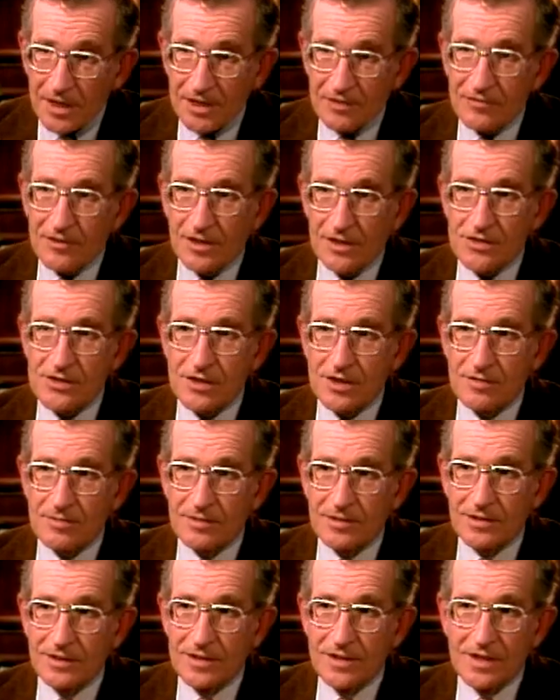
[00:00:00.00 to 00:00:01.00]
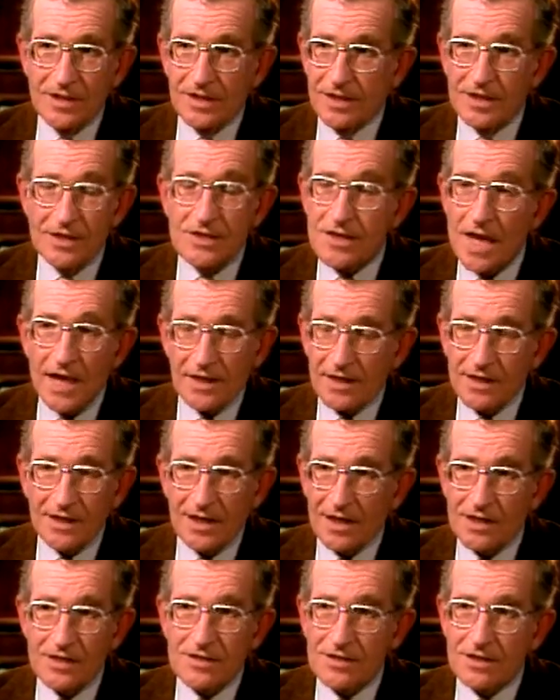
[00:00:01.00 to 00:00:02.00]
for example, it's not the
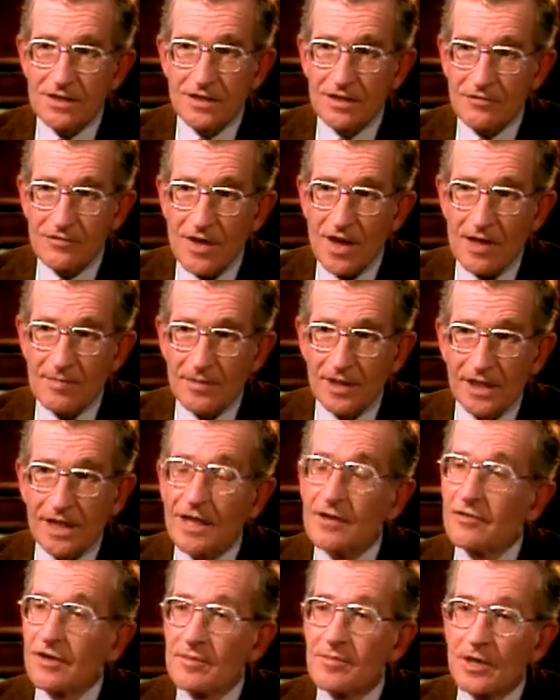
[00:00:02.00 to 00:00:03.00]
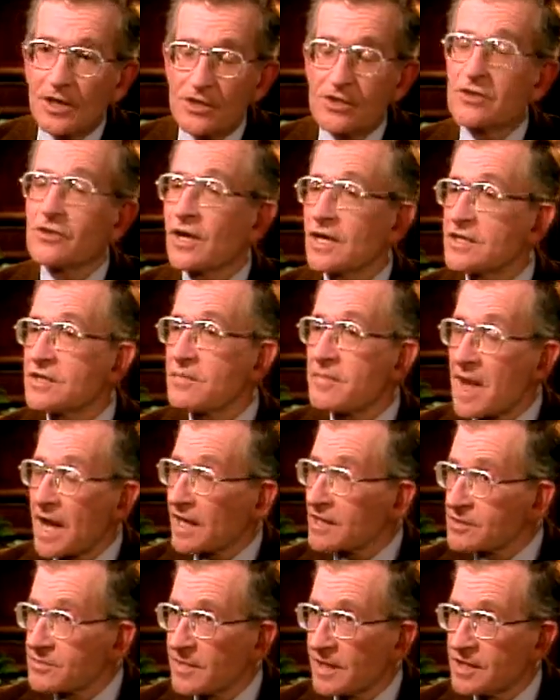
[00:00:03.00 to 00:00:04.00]
case that in the family every person tries to
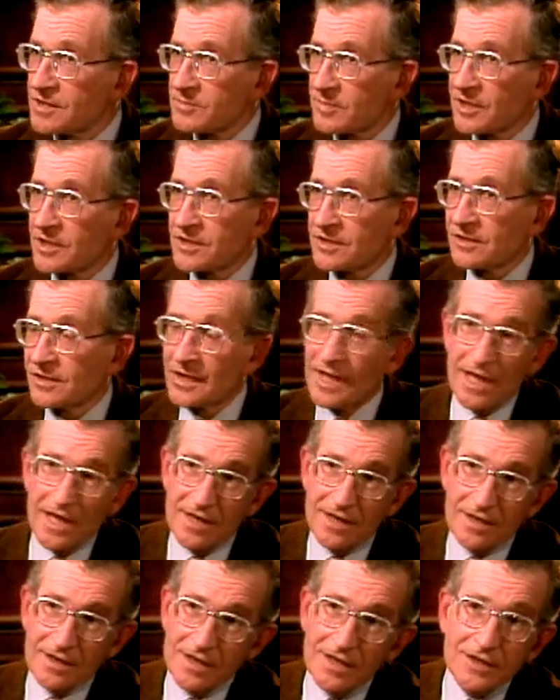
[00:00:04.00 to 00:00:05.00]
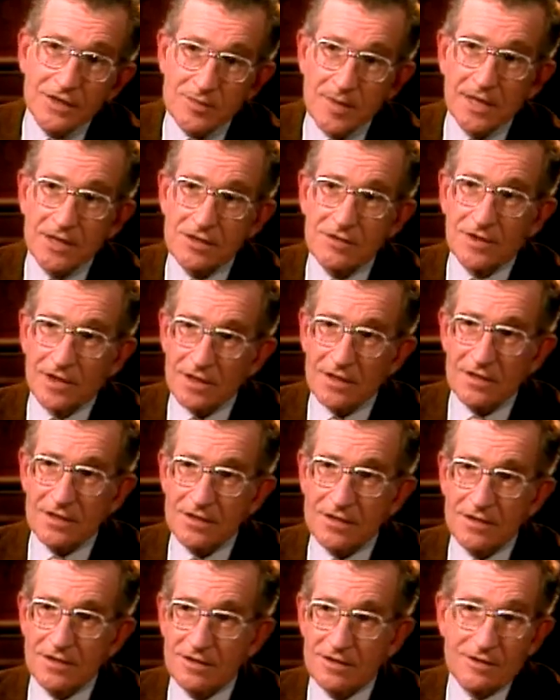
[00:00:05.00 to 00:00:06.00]
maximize personal gain at the expense of
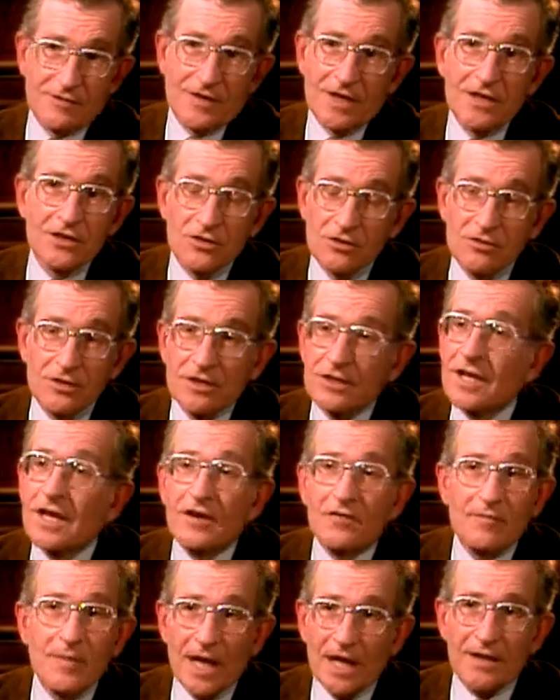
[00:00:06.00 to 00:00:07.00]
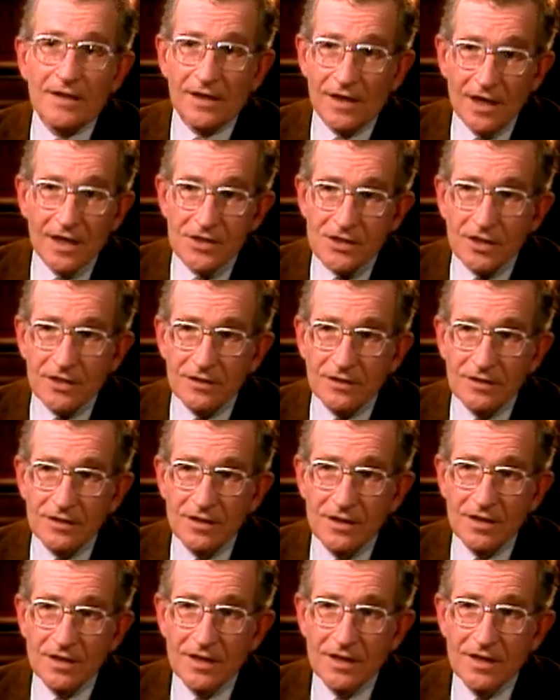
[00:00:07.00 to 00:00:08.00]
others, or if they do, it's kind of pathological.
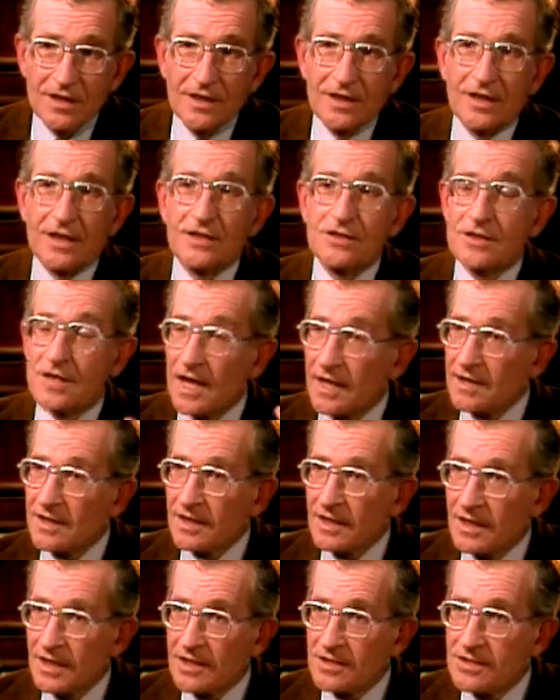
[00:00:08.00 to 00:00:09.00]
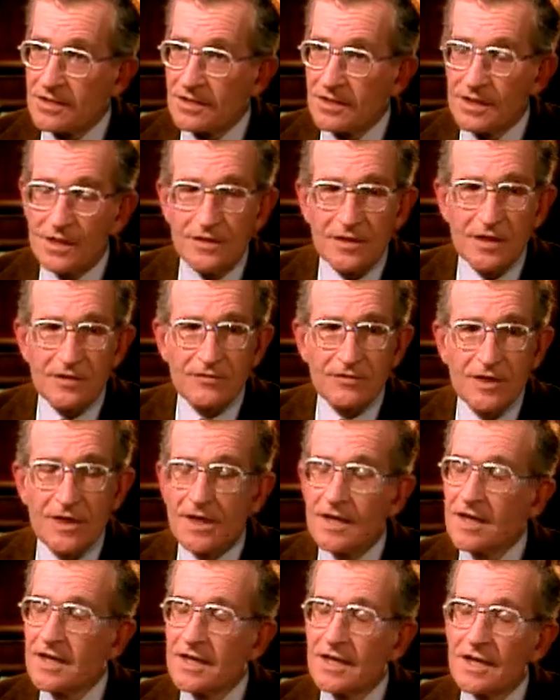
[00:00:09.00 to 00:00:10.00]
It's not the case that if
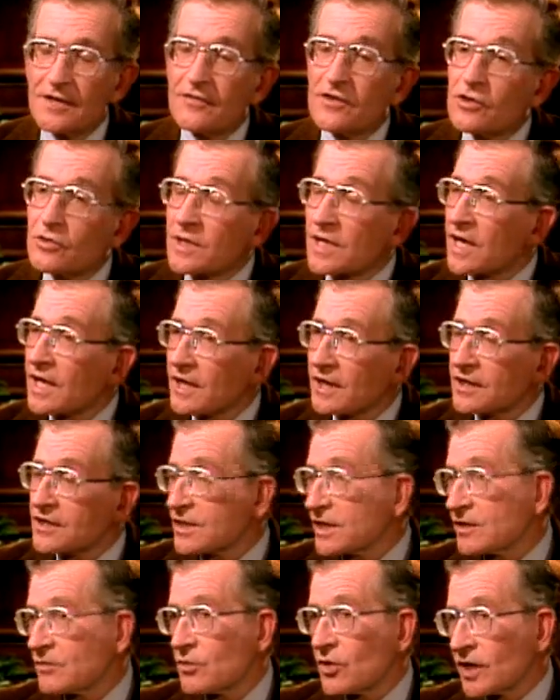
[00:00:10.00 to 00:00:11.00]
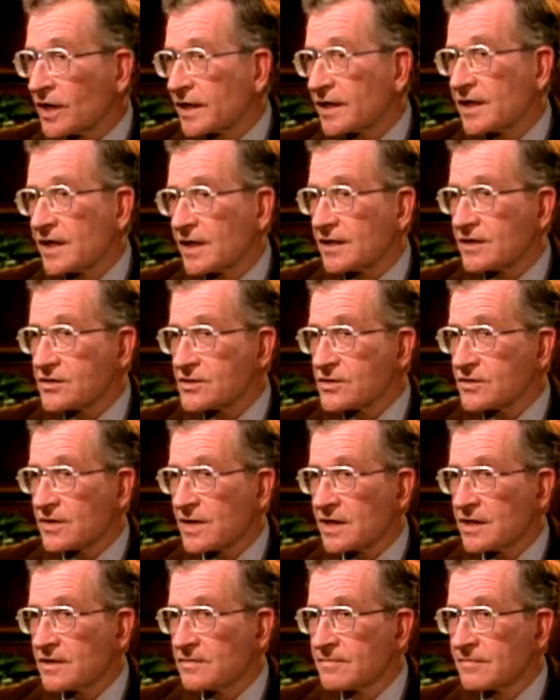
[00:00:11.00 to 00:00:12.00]
you and I are, say, walking down the
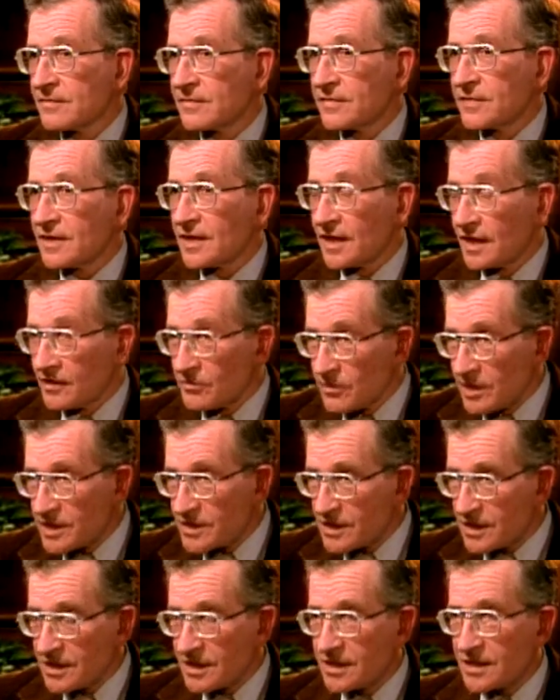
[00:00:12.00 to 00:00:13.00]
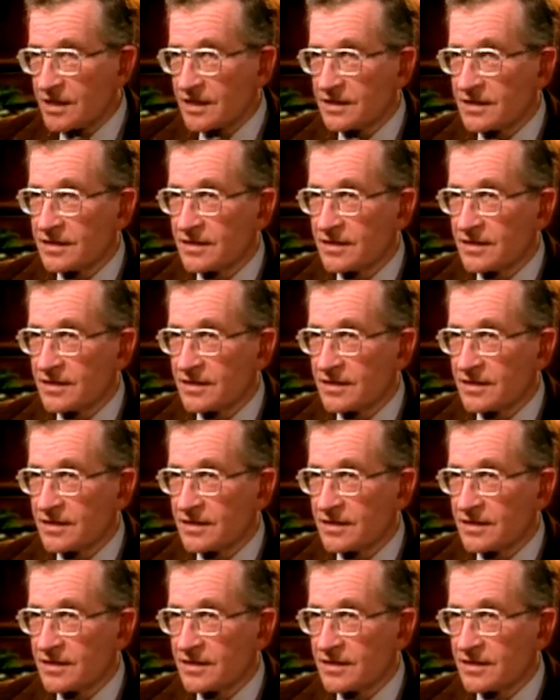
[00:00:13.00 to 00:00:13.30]
street and we see a